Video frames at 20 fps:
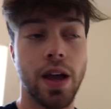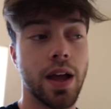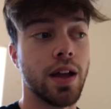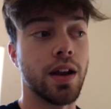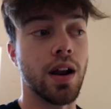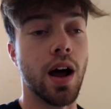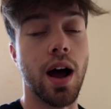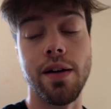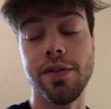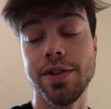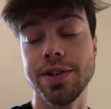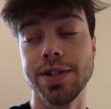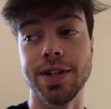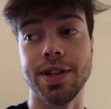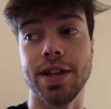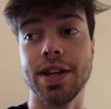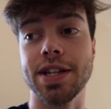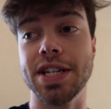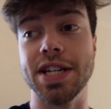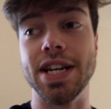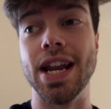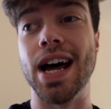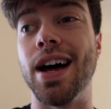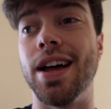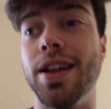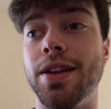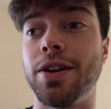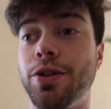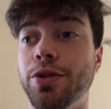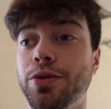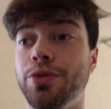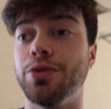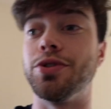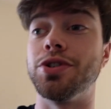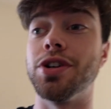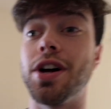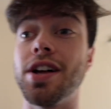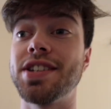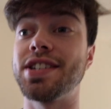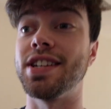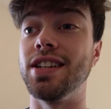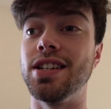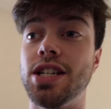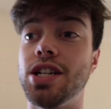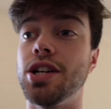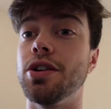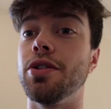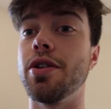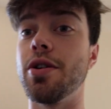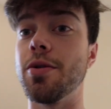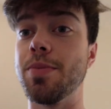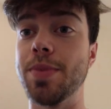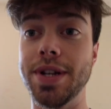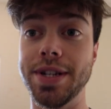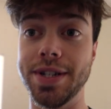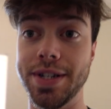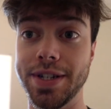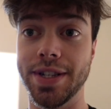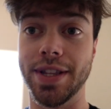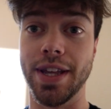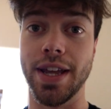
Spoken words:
And obviously they did not include just interior pieces.